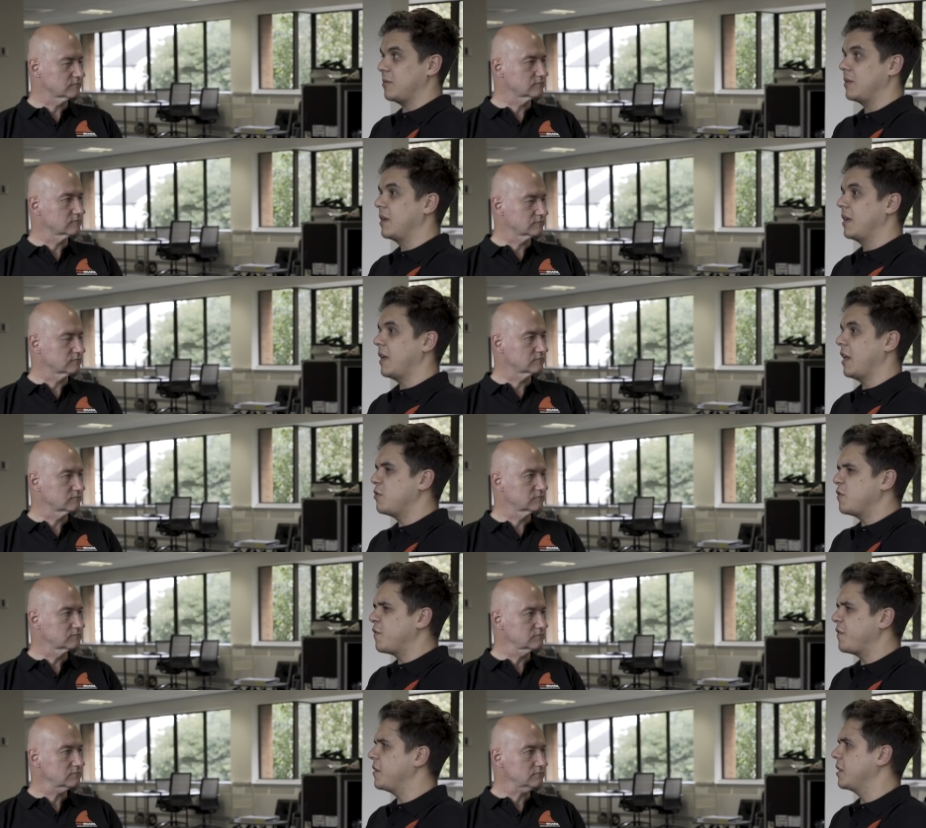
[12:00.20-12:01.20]
Speaker 1: you, and how
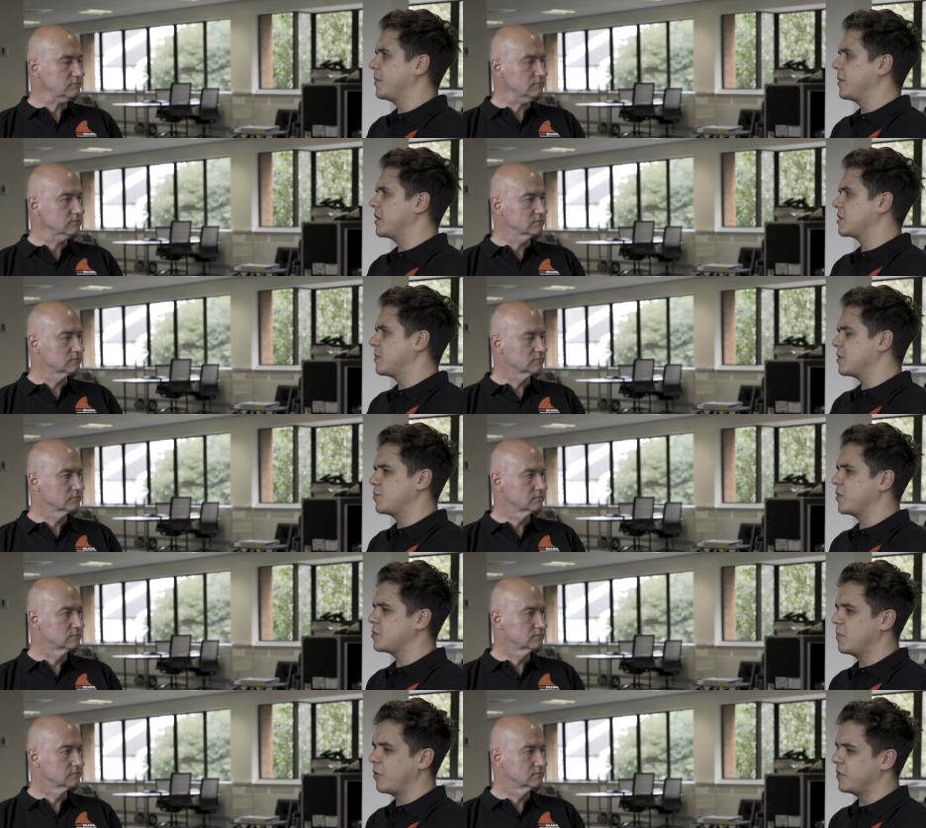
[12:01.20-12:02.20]
you feel about it. It's
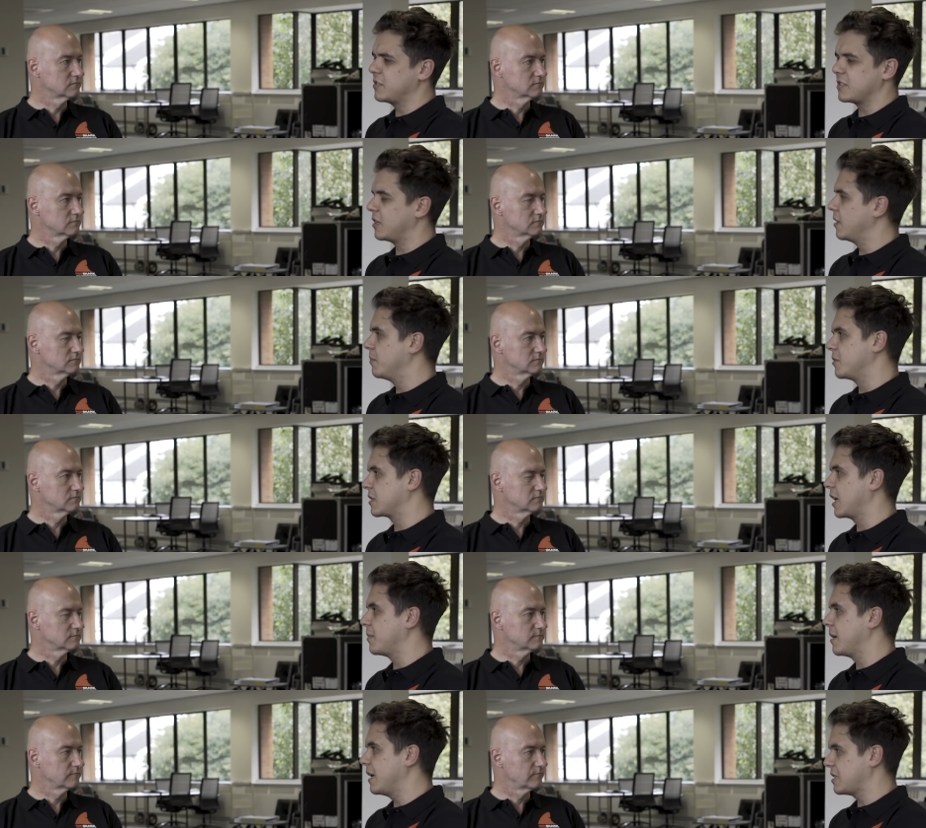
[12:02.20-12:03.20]
much more than just a numbers
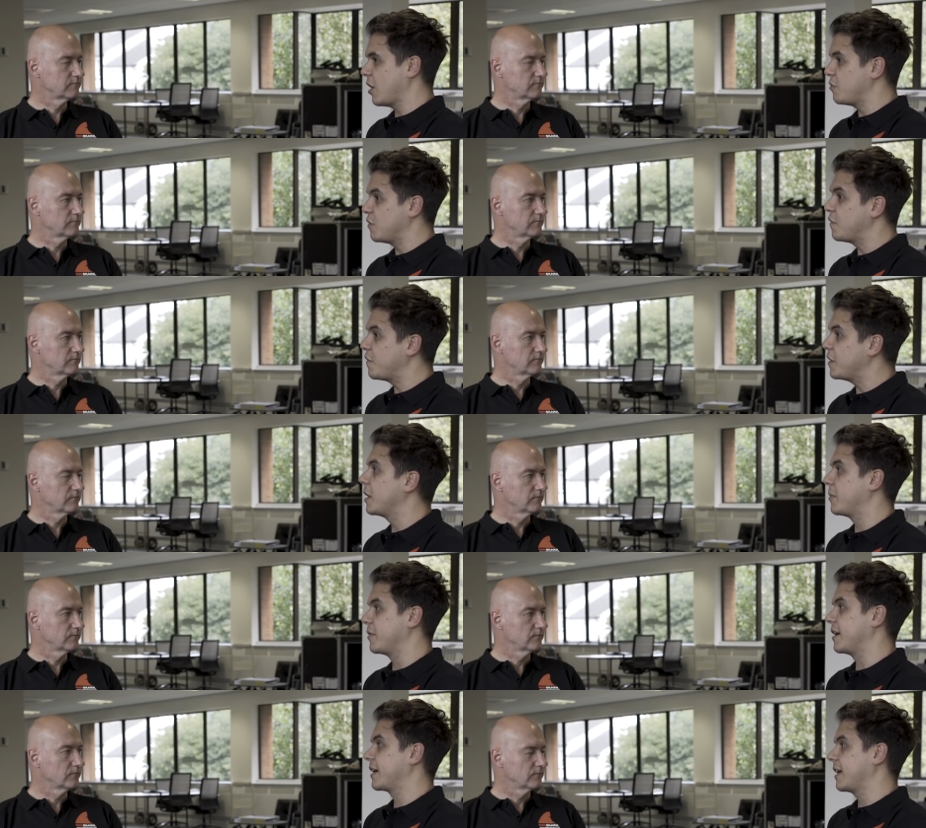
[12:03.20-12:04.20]
game. It is how you feel
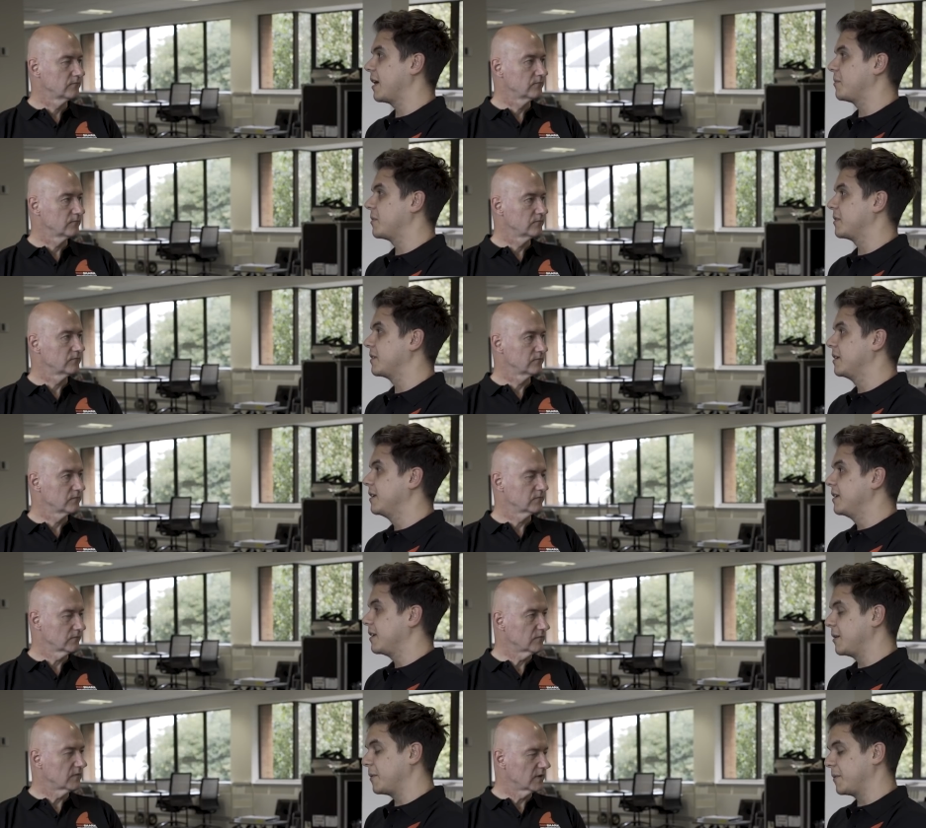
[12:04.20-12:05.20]
about that camera,
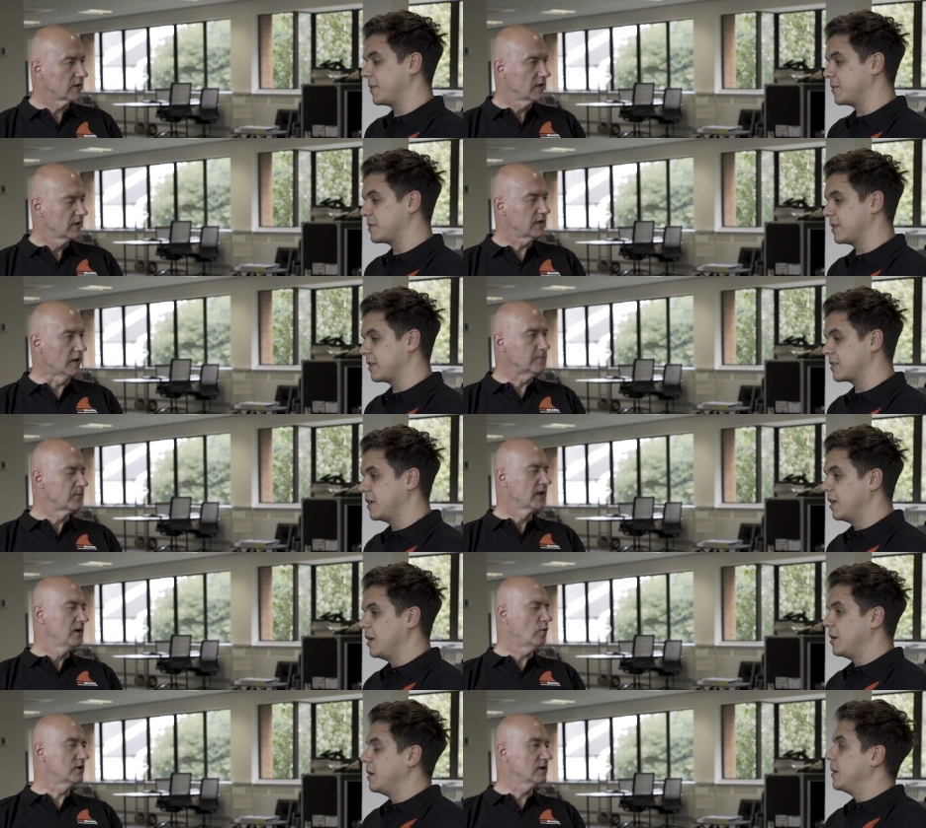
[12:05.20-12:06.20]
you know, those things.
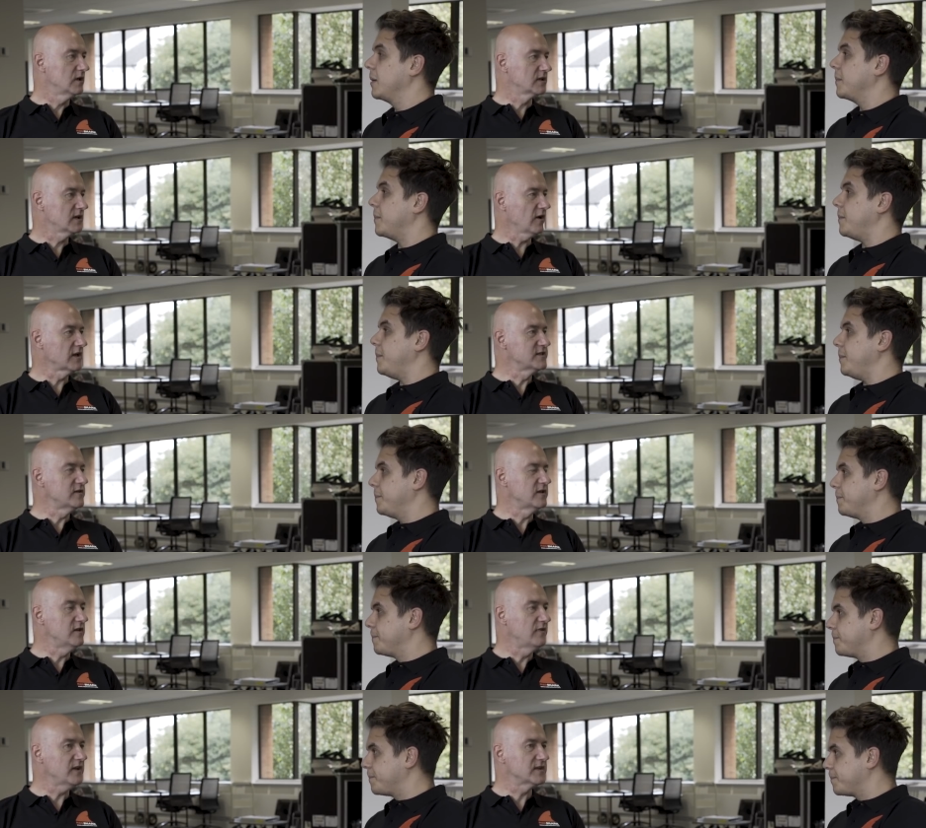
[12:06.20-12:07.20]
Speaker 2: Well, Colin,
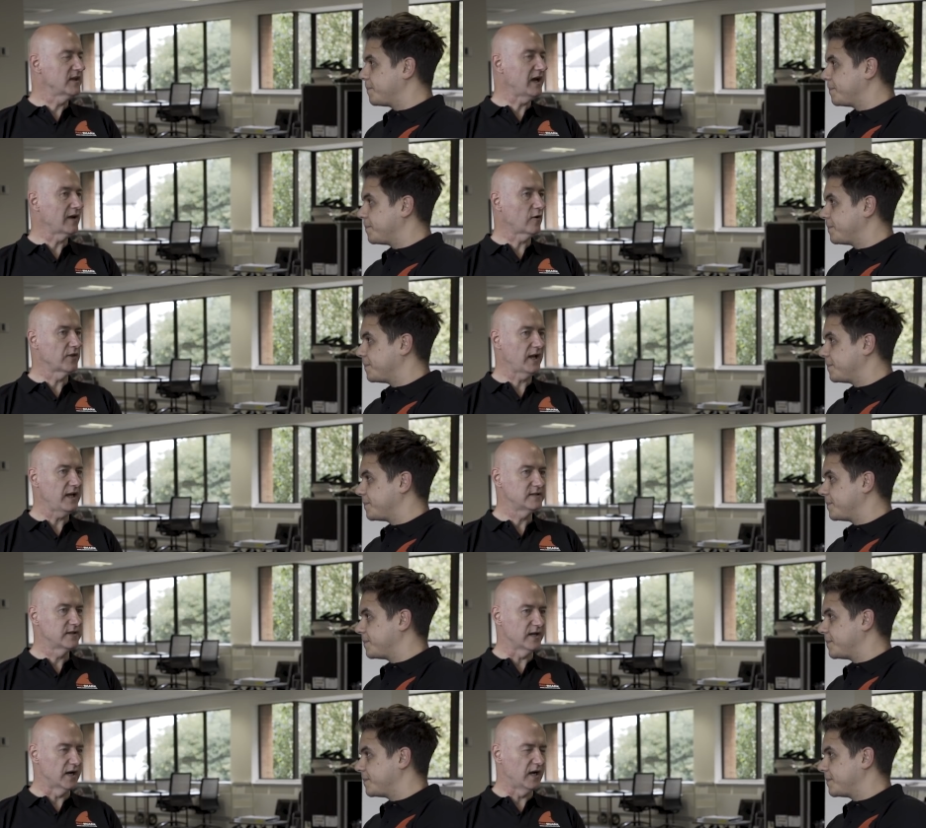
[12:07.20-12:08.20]
you've hit the nail on the
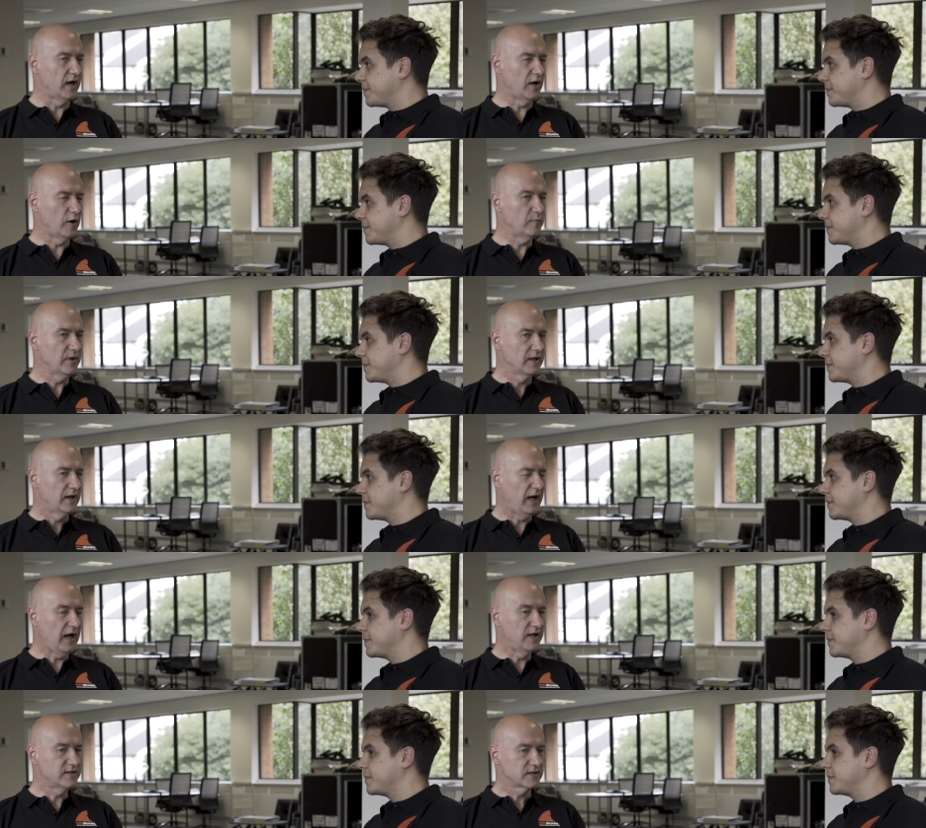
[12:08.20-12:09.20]
head there.
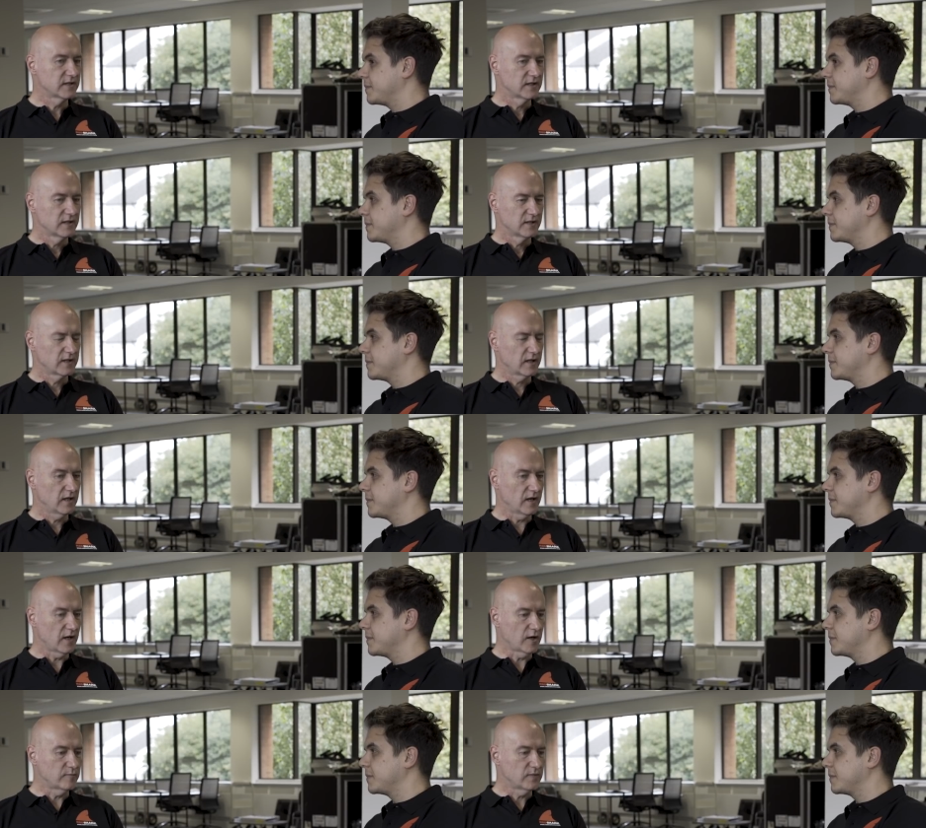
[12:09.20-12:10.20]

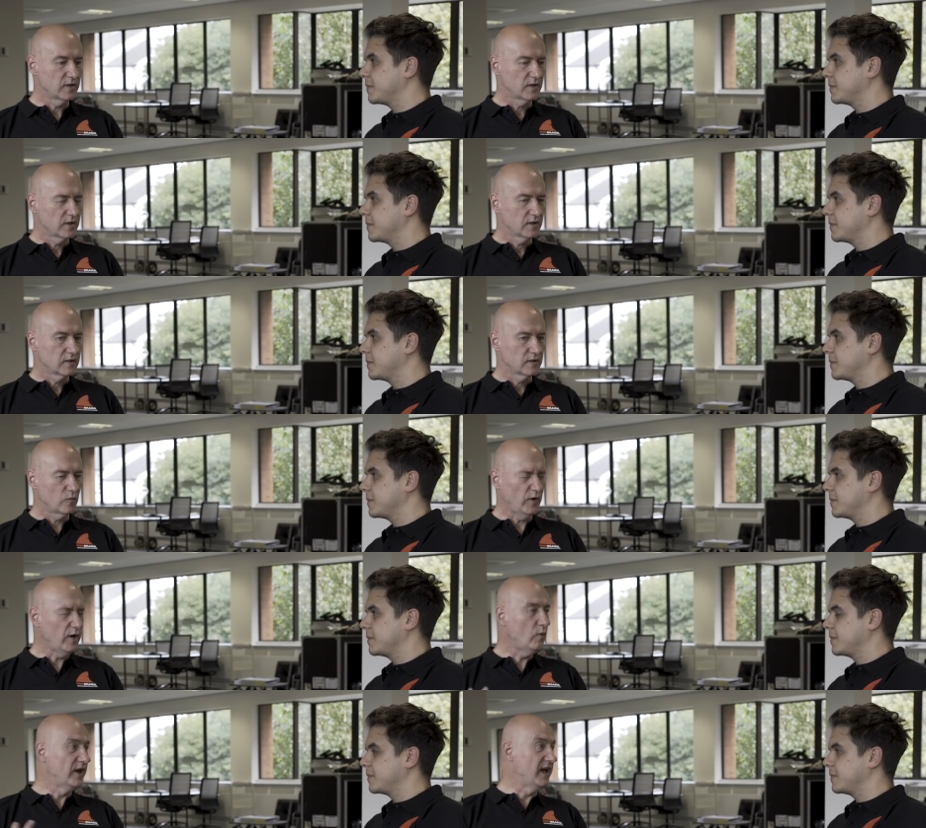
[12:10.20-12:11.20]

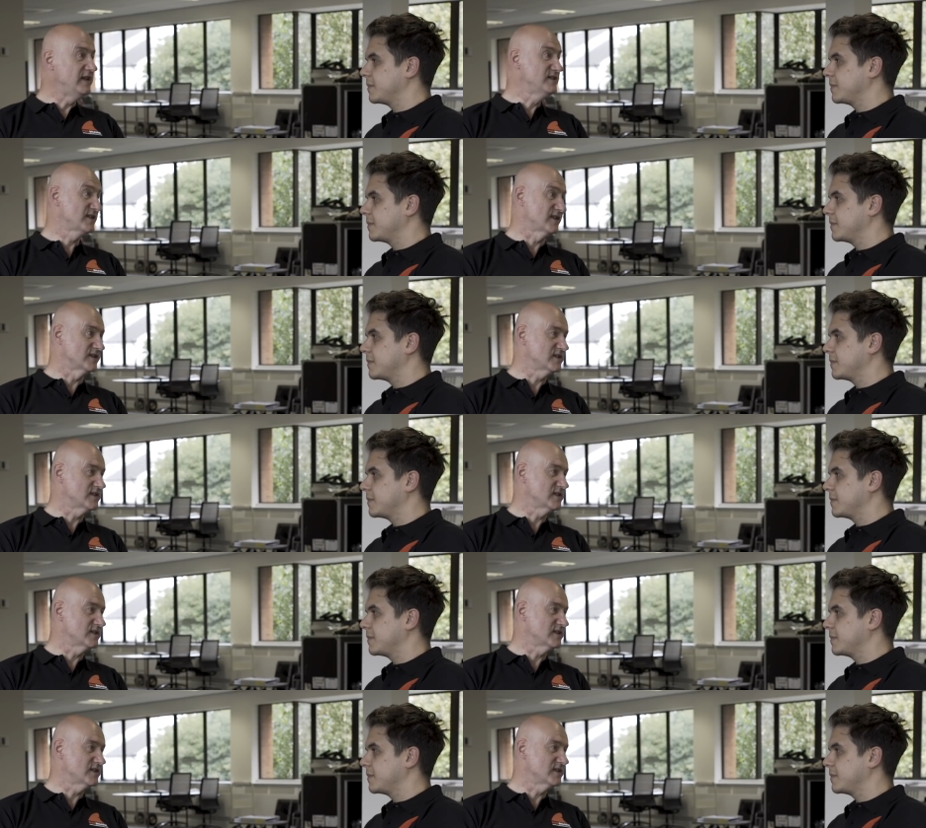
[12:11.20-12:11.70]
When I went into the